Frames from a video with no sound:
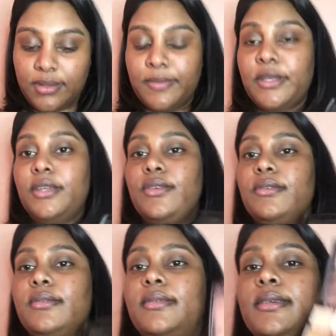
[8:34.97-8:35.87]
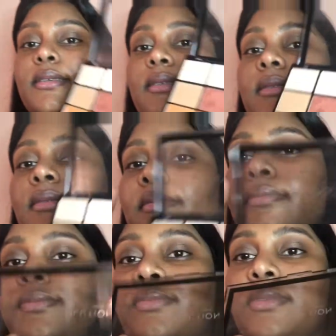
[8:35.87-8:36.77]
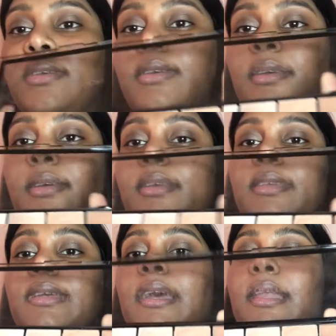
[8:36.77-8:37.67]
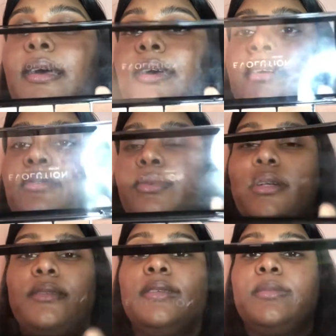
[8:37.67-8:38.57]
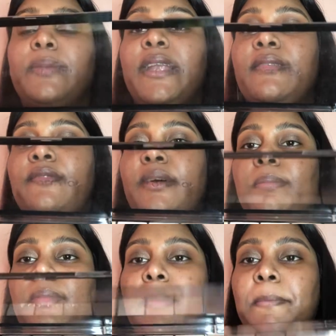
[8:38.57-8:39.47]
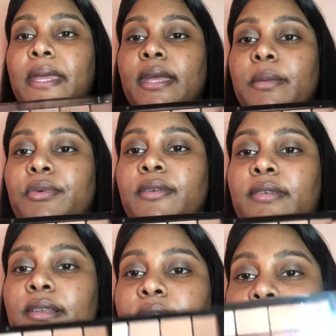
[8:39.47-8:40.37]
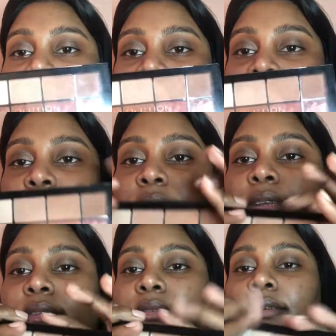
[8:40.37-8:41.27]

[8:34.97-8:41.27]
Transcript: gonna use this color, well, this palette from Makeup Revolution.